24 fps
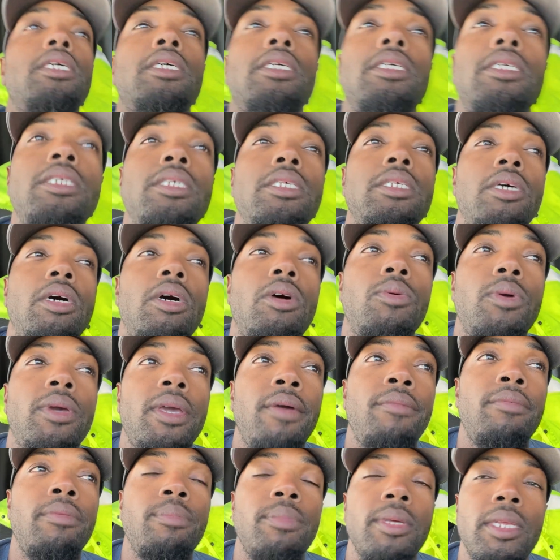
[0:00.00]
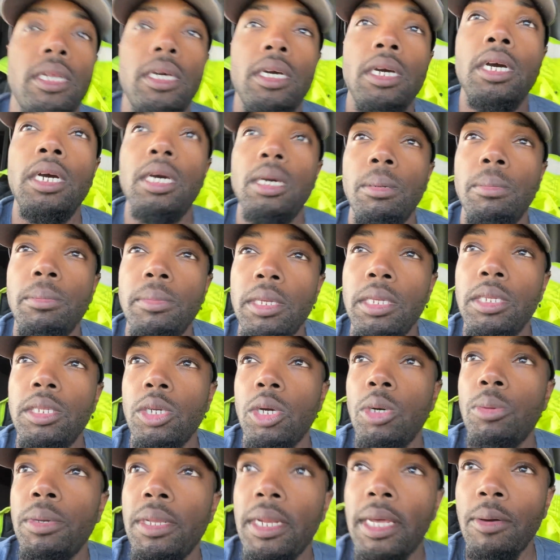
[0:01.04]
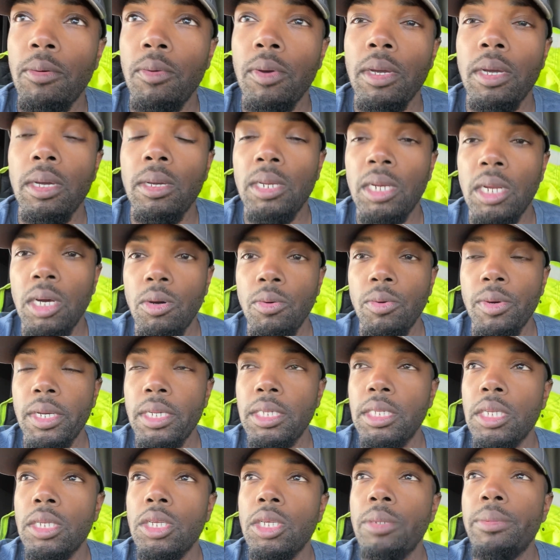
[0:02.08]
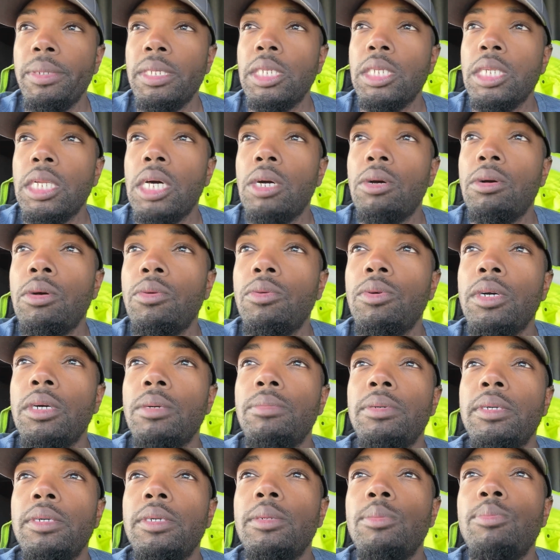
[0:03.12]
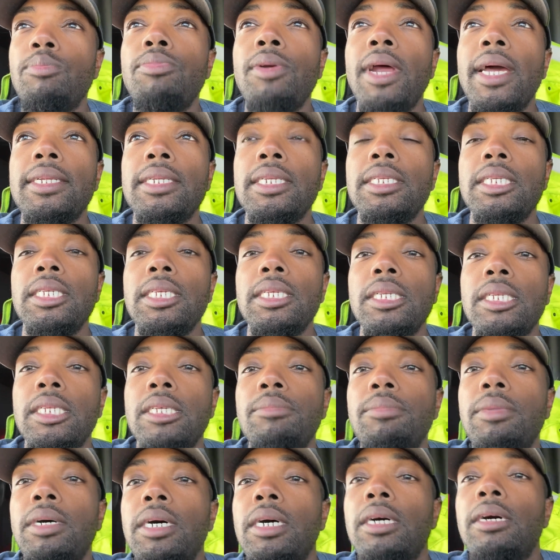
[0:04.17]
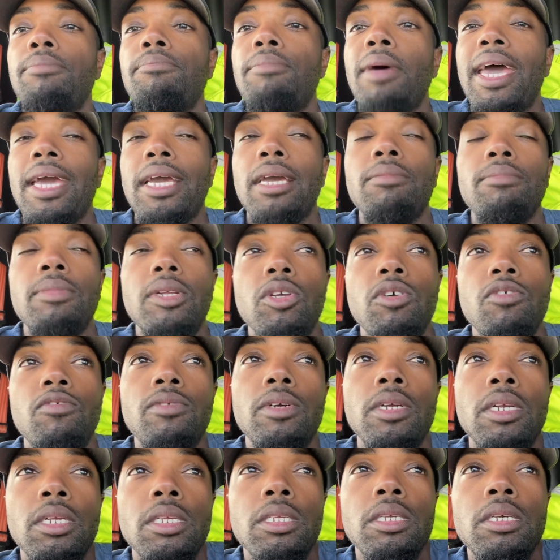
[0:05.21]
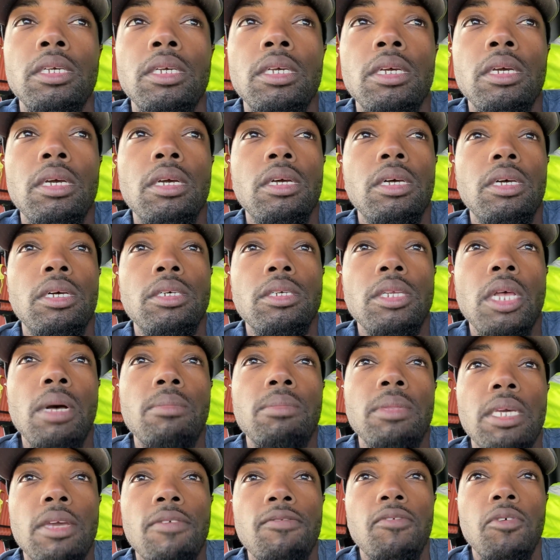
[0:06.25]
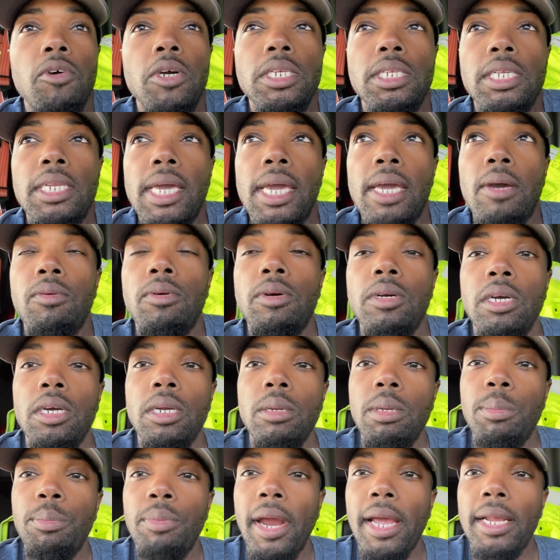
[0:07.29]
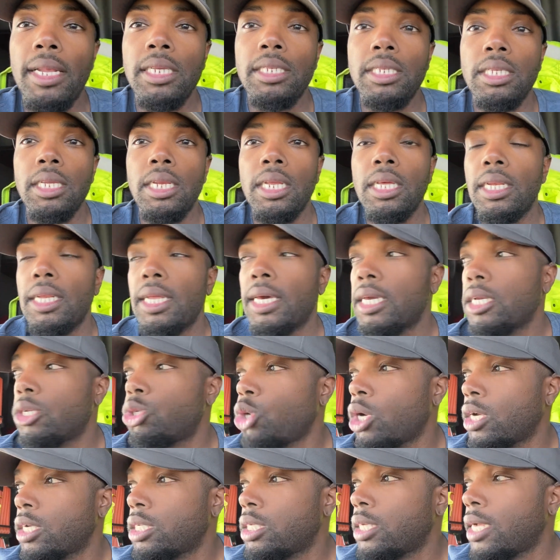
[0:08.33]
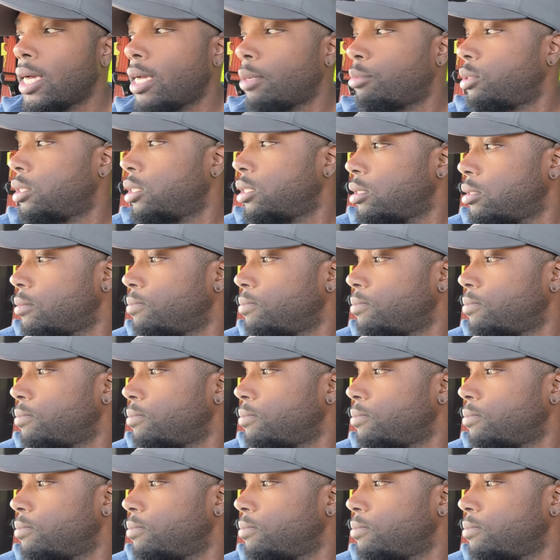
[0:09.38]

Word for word: So we haven't been, um, he told me that, we, you know, when it's a little bit slower, we'll be practicing some uh, backing maneuvers. So I'm looking forward to that. We're going to be practicing in like truck stops.